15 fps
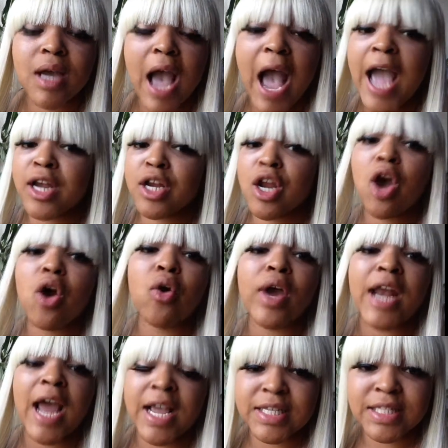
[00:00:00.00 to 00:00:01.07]
I know,
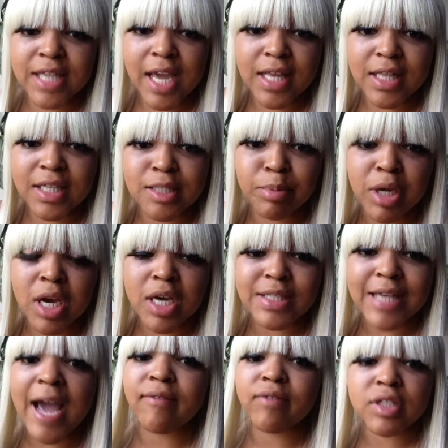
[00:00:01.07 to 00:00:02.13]
and I can say this because
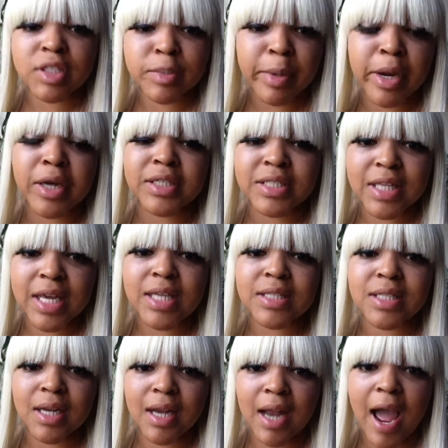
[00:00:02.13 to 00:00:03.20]
I've experienced
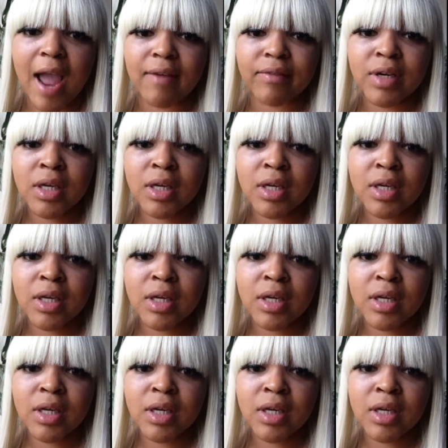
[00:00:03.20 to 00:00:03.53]
things in life.